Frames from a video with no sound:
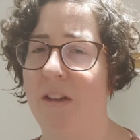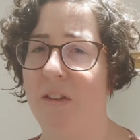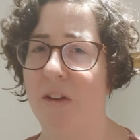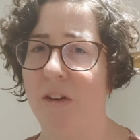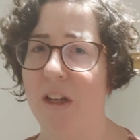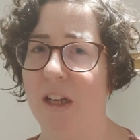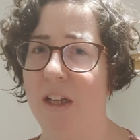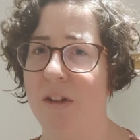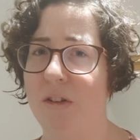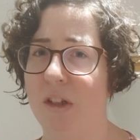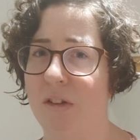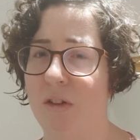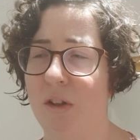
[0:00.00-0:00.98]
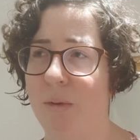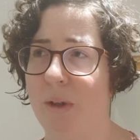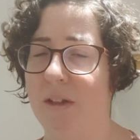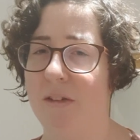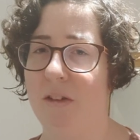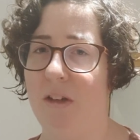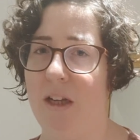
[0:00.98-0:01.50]
it's only literally 2
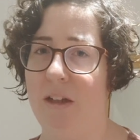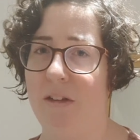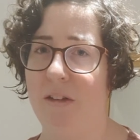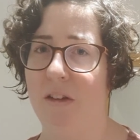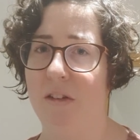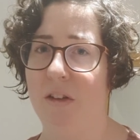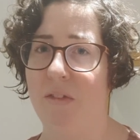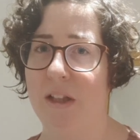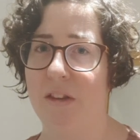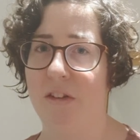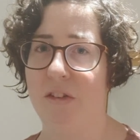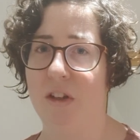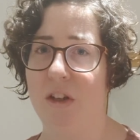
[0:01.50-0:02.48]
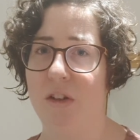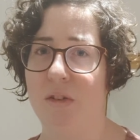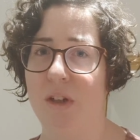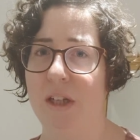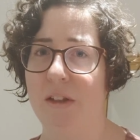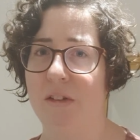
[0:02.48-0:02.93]
weeks today since I've had the surgery.